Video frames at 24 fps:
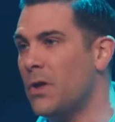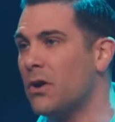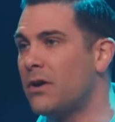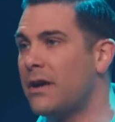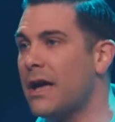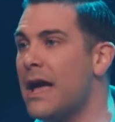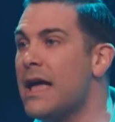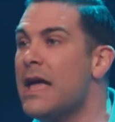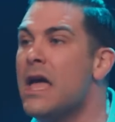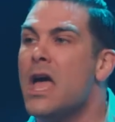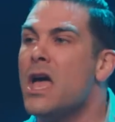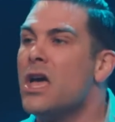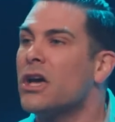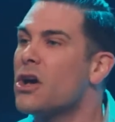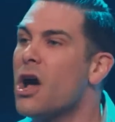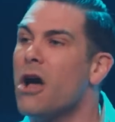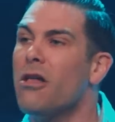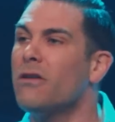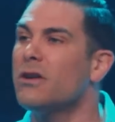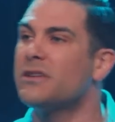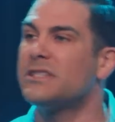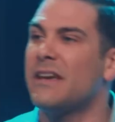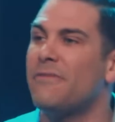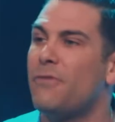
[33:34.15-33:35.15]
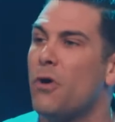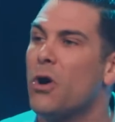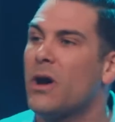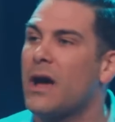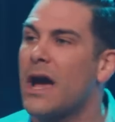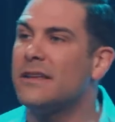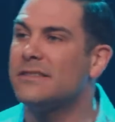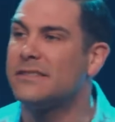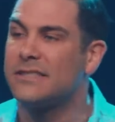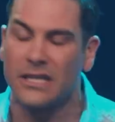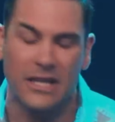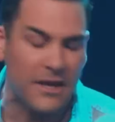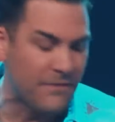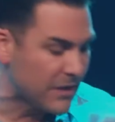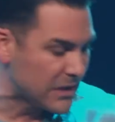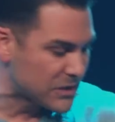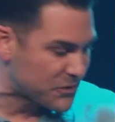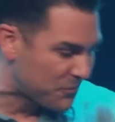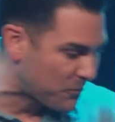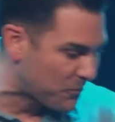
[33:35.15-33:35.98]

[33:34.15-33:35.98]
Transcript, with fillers: okay? Colors have all kinds of significance.